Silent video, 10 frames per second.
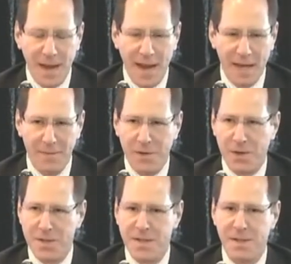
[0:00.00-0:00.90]
and if
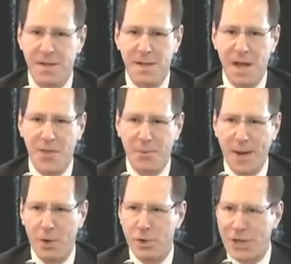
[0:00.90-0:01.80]
there's a
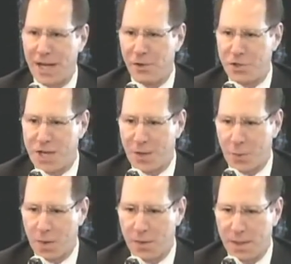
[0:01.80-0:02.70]
threat or a challenge down
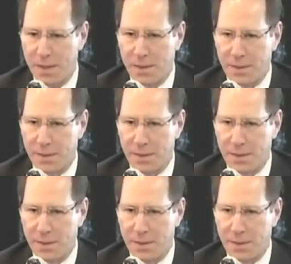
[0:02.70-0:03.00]
the road.